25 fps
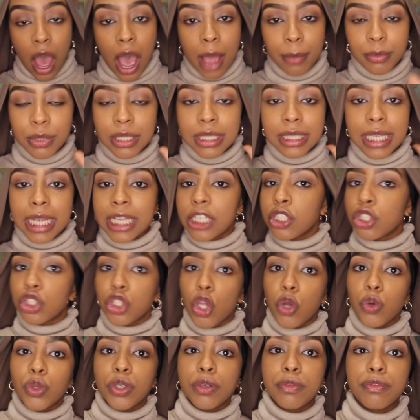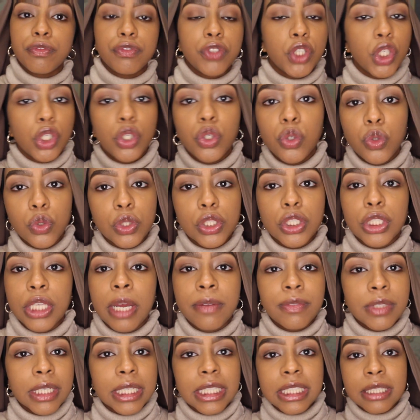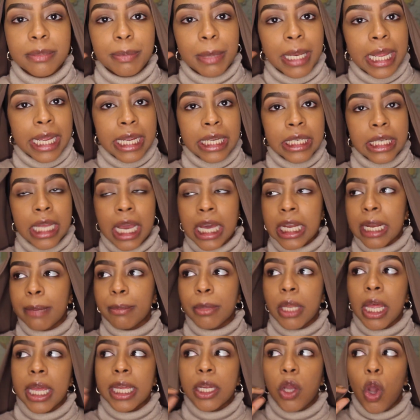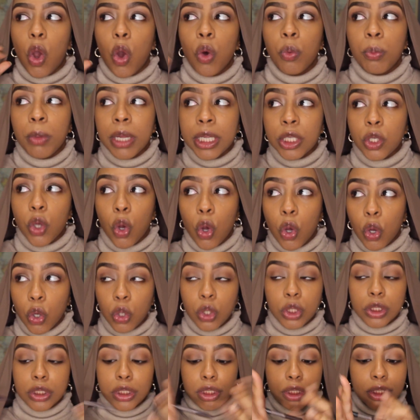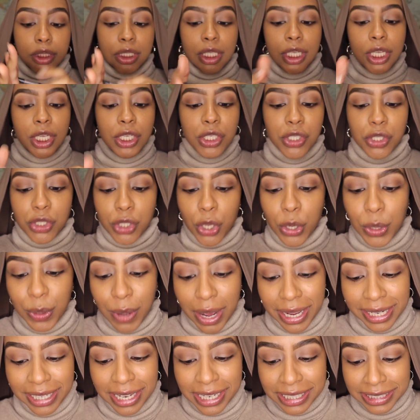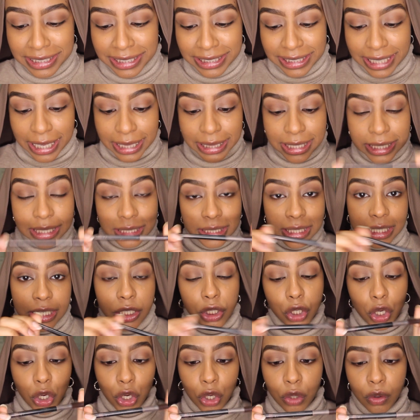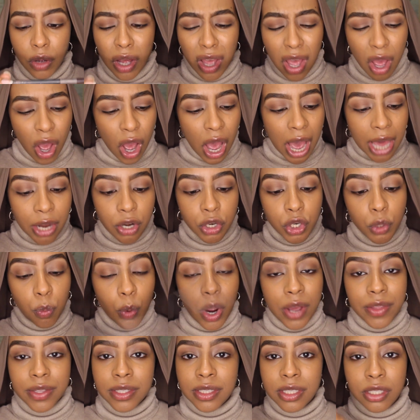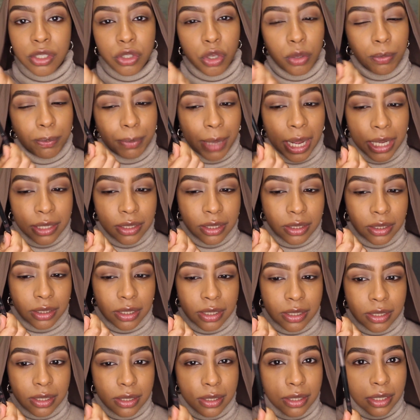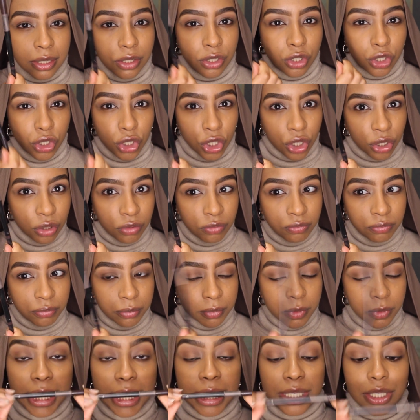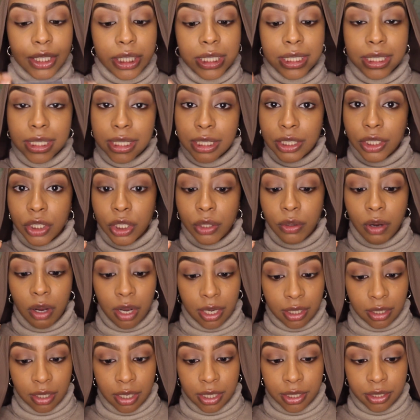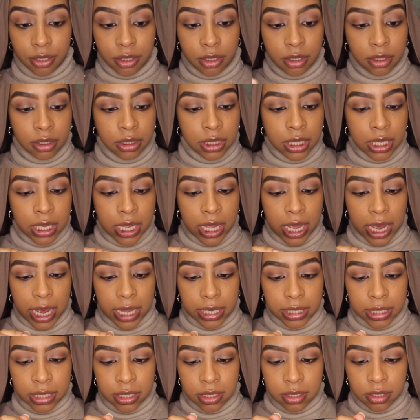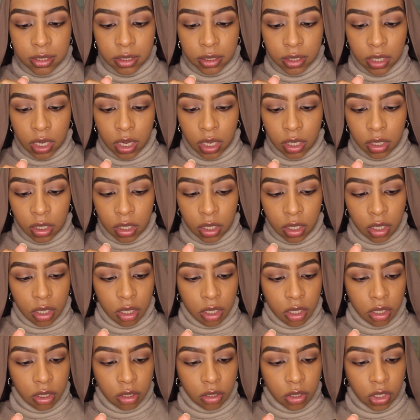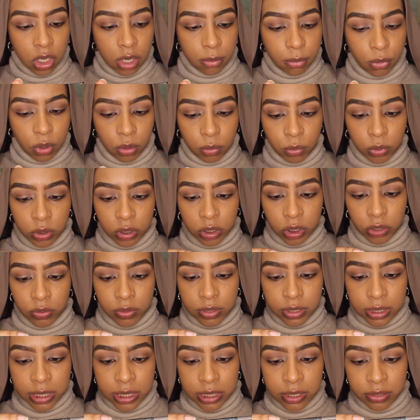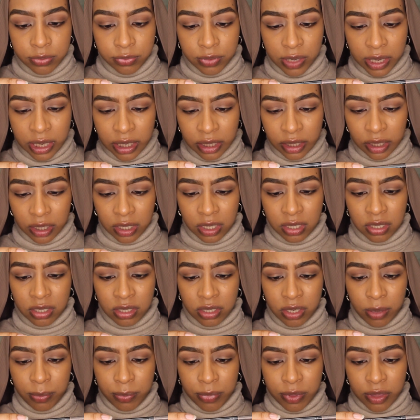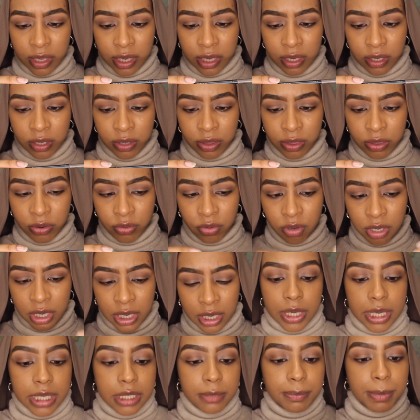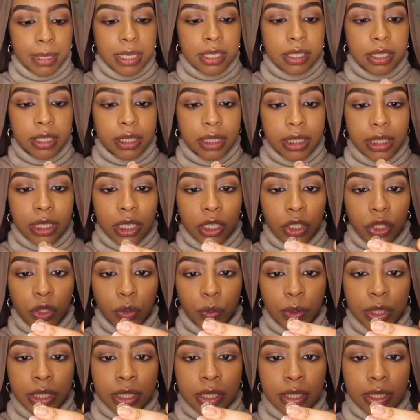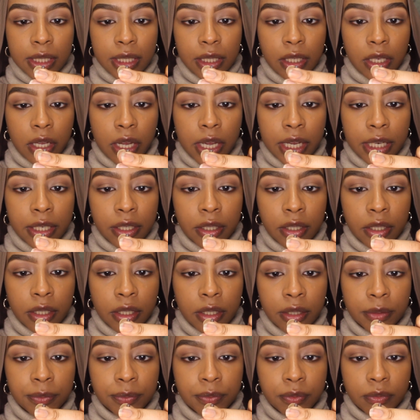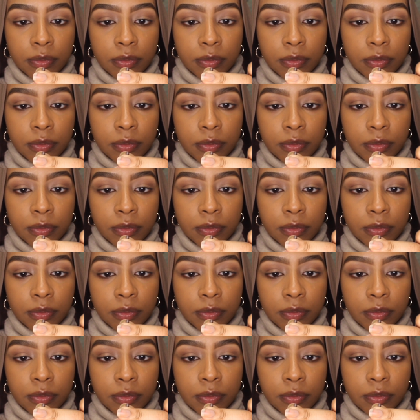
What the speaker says: I'm just getting so confused because you have to explain it and I'm like, oh my god. So I like to get this Kiko. I don't know why this is so battered because this is new. It's a Kiko eyeliner and it is the colour, come on, what colour is it? It's faded, something 3. It's basically a twisty liner.